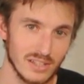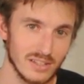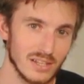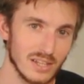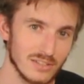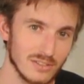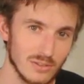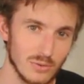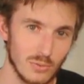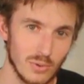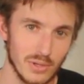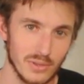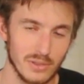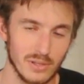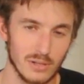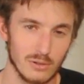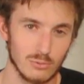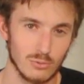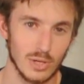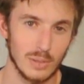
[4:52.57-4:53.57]
That's the one
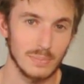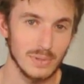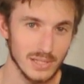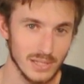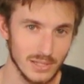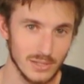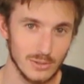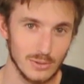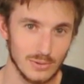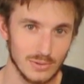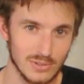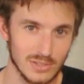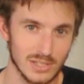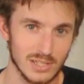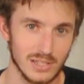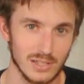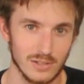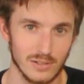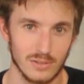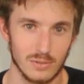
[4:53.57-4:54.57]
that Ripley used to
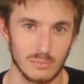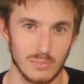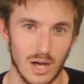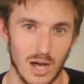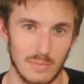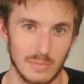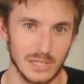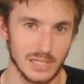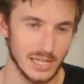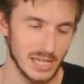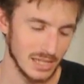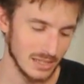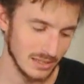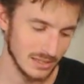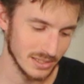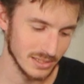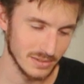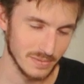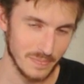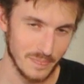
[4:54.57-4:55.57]
kill the mama
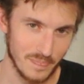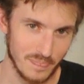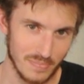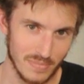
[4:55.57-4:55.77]
alien.